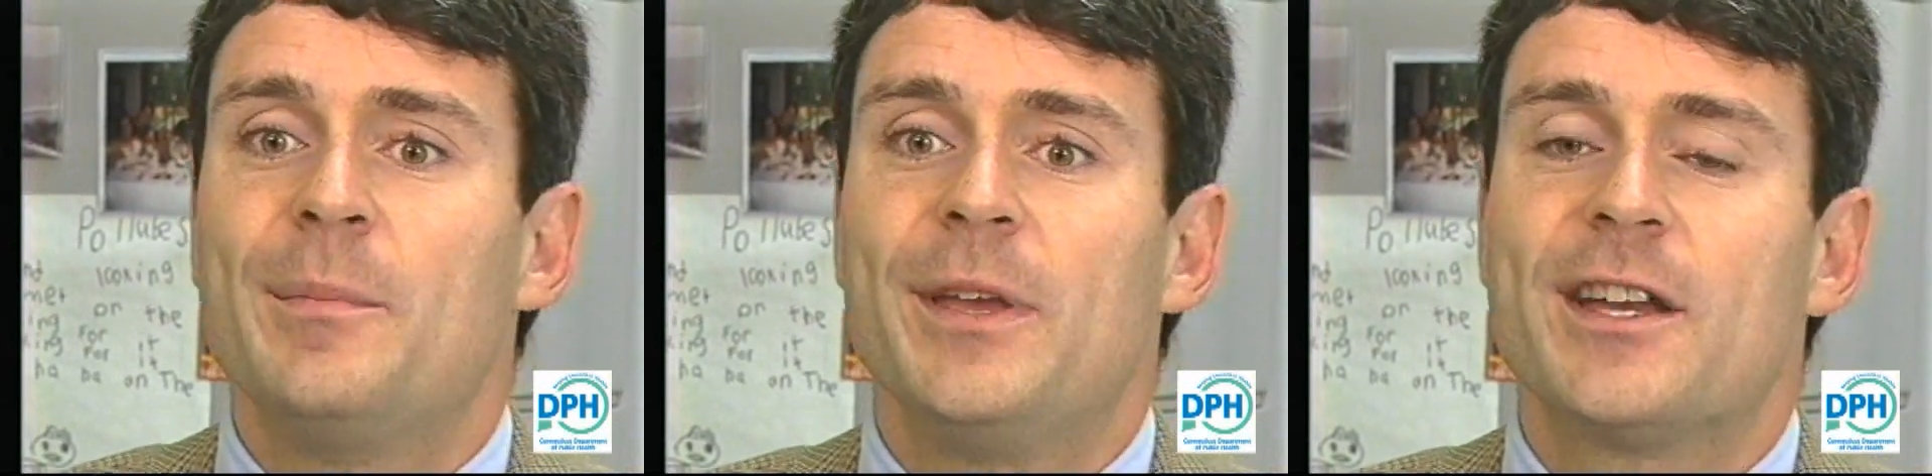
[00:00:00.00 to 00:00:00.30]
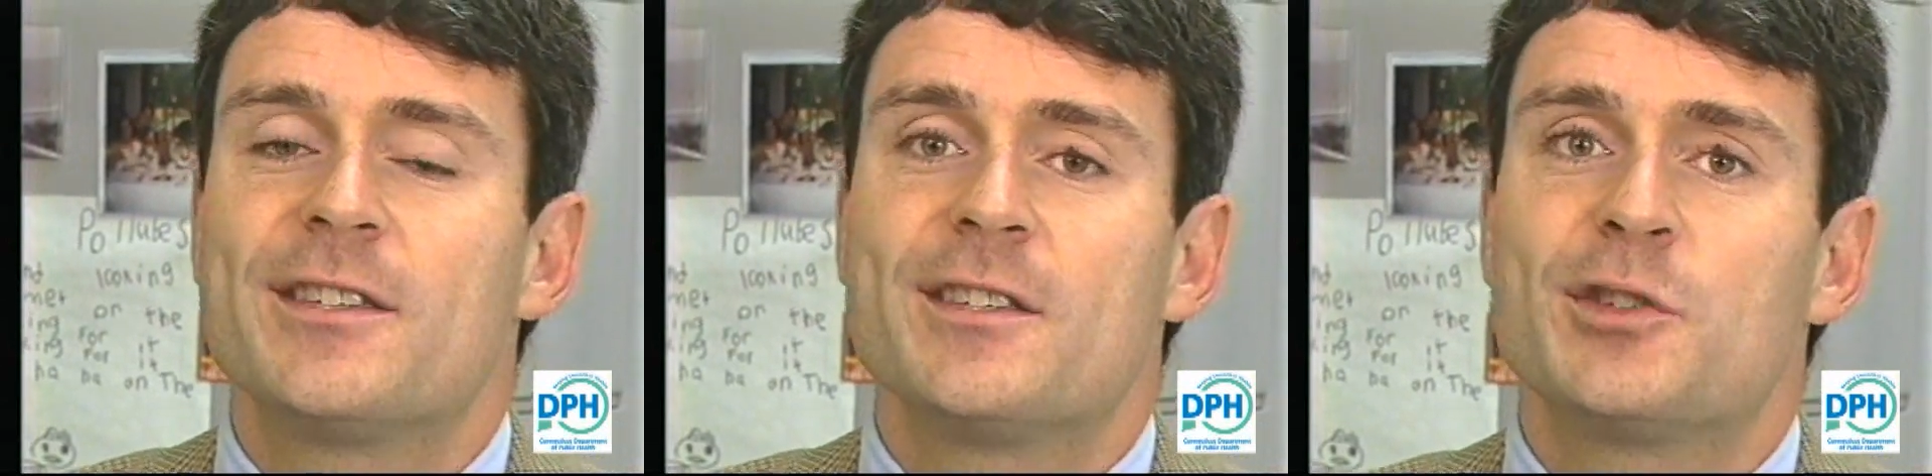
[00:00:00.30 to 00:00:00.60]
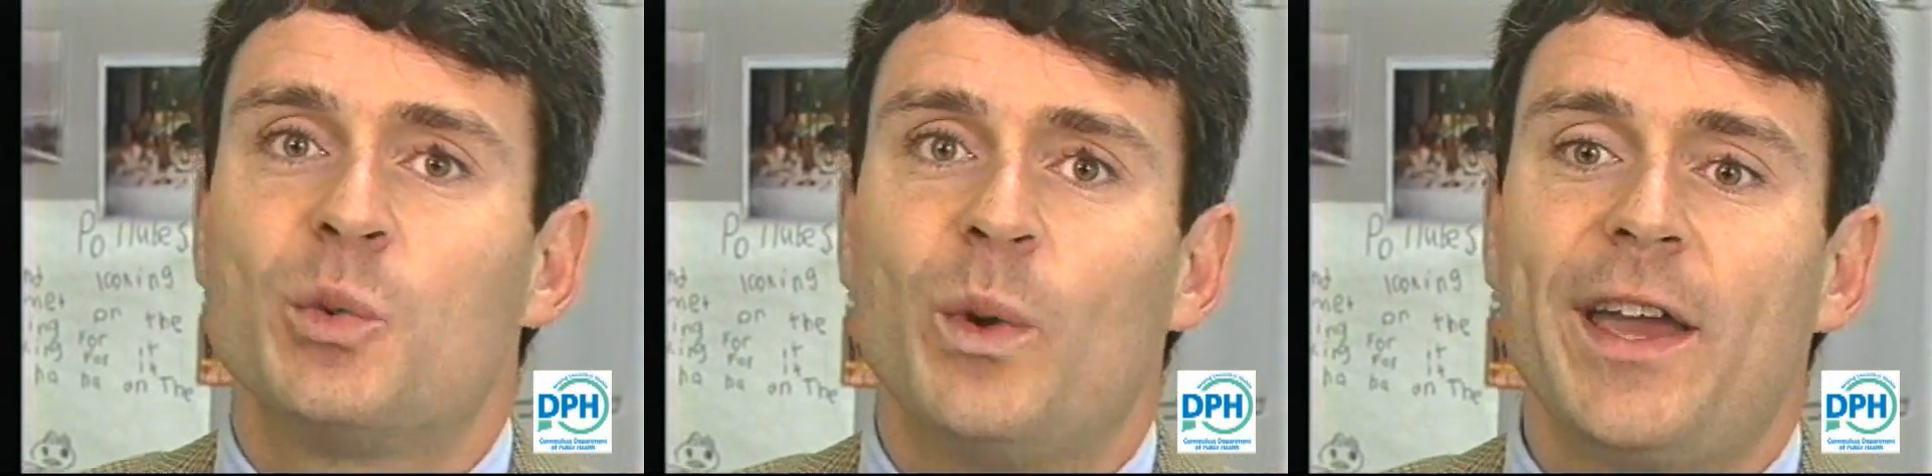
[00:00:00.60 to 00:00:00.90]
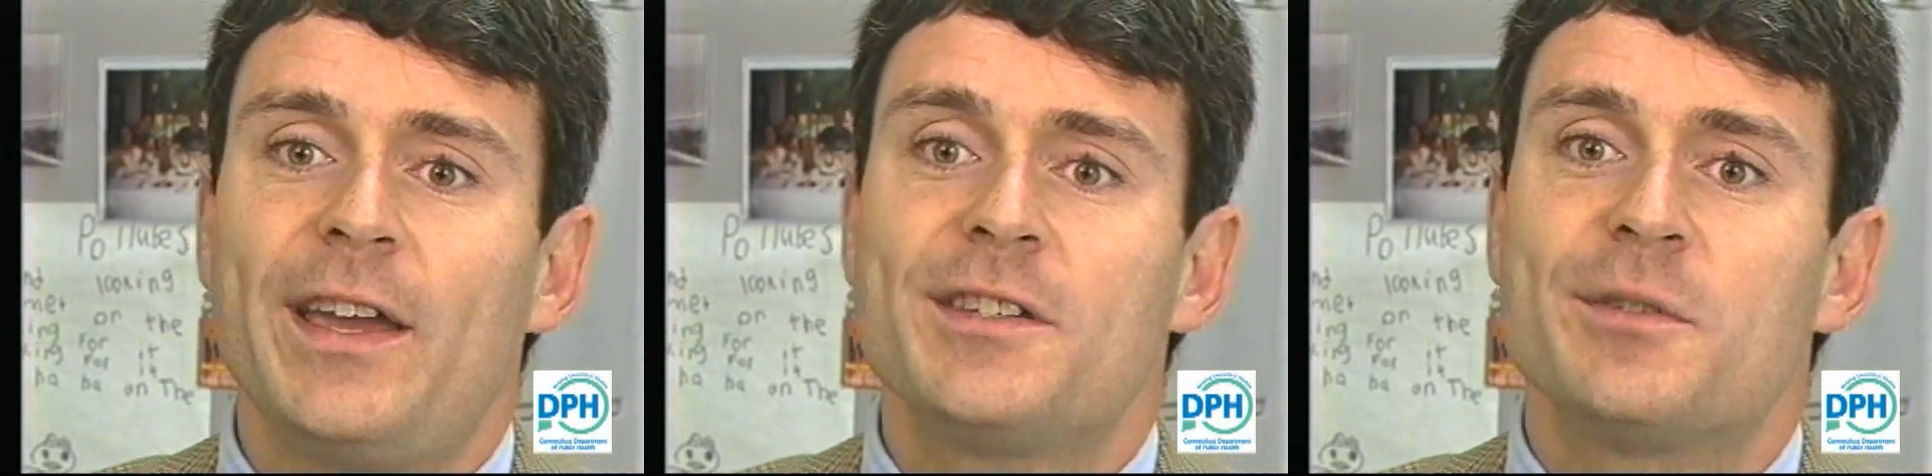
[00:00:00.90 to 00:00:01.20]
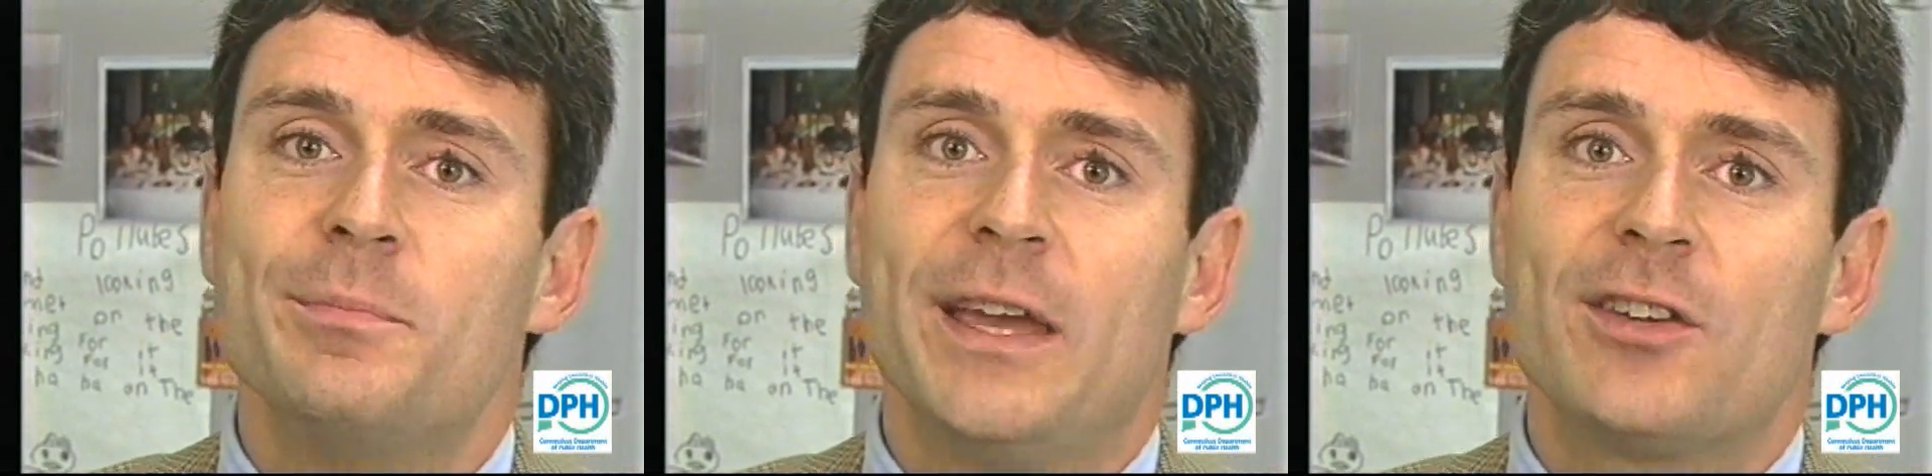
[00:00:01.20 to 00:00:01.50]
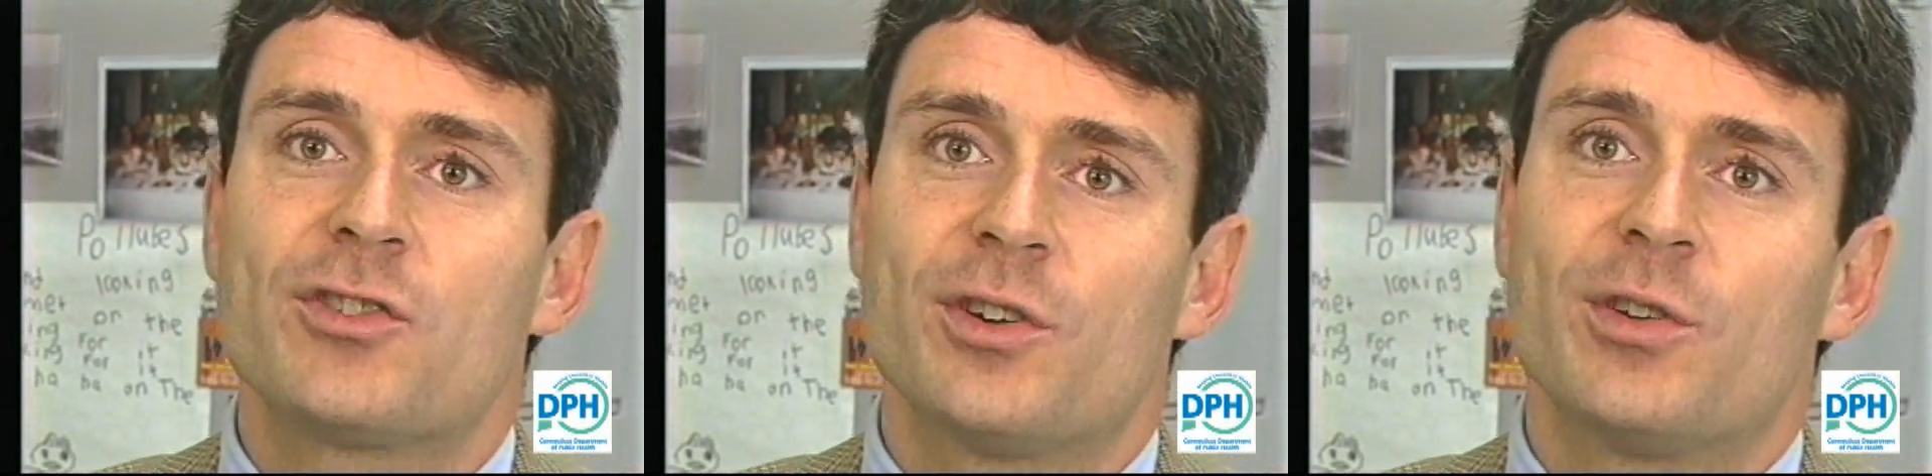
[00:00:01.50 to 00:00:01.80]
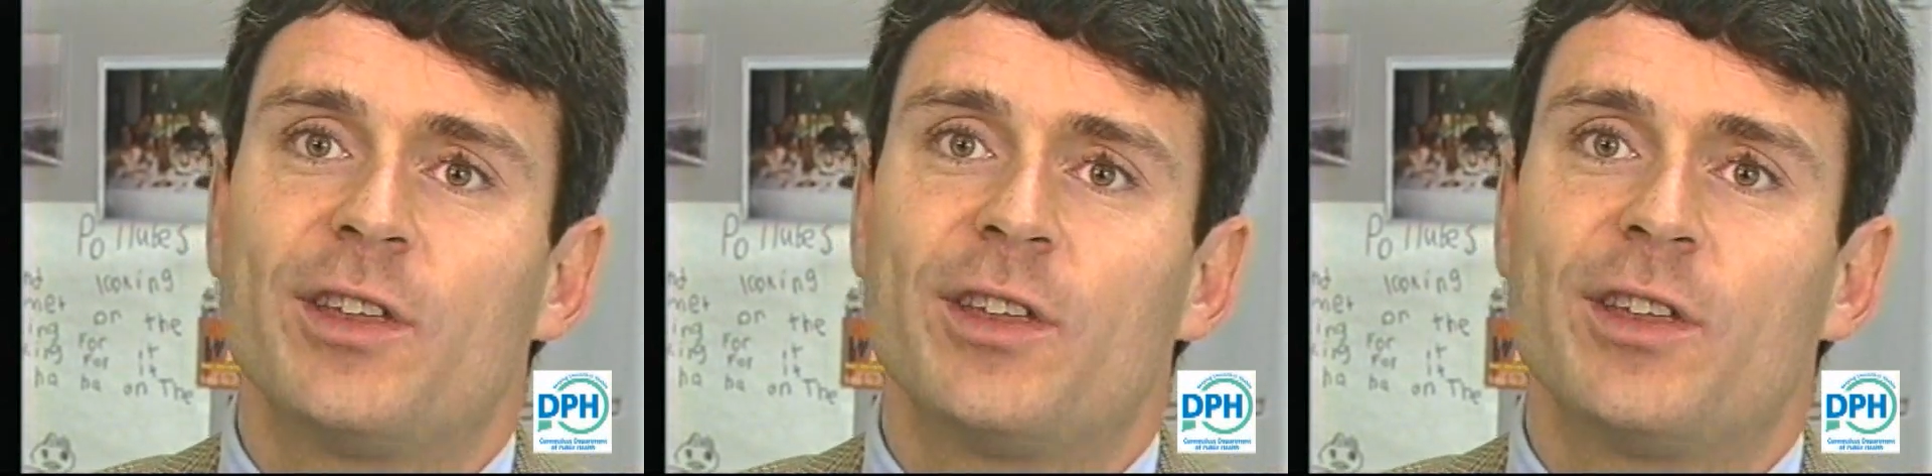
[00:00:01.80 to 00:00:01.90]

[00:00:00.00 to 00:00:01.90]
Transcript: because it's a way to make sure